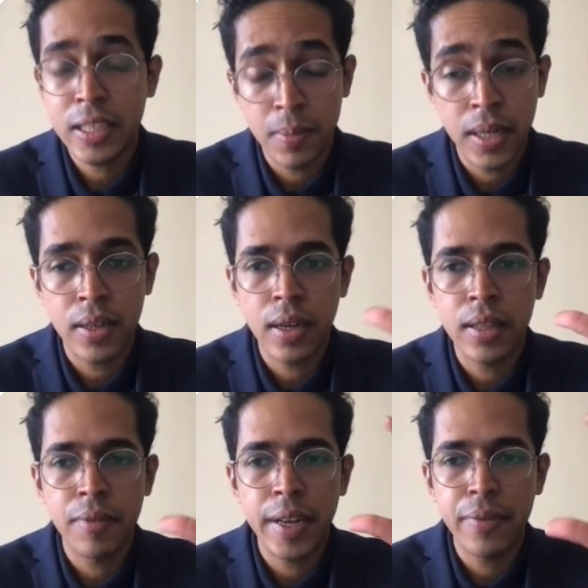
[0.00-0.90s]
but the
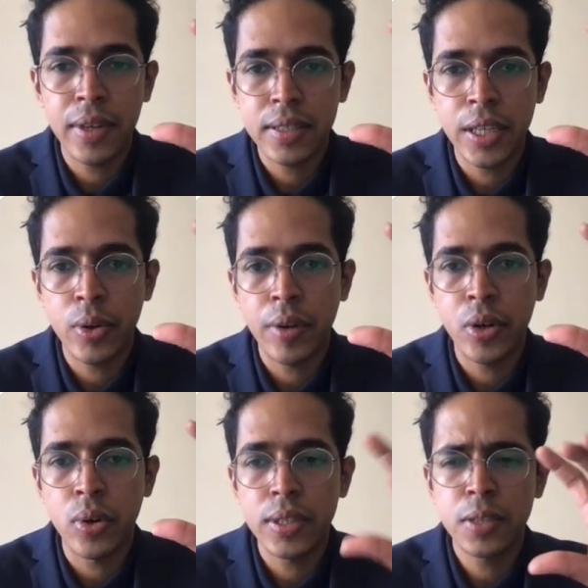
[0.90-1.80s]
very first thing you have to
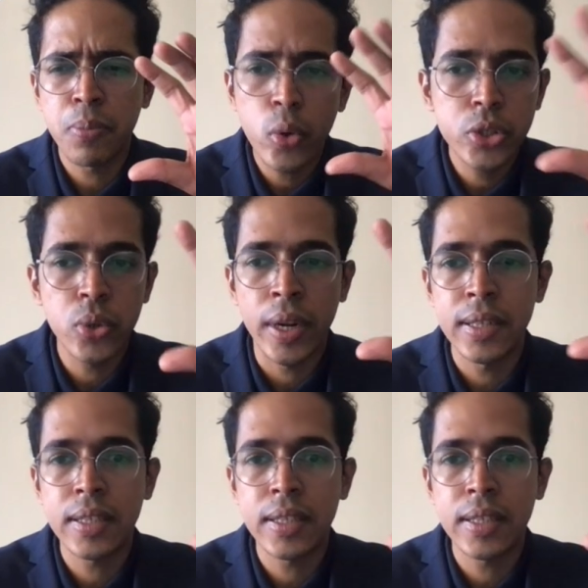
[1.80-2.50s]
notice is most students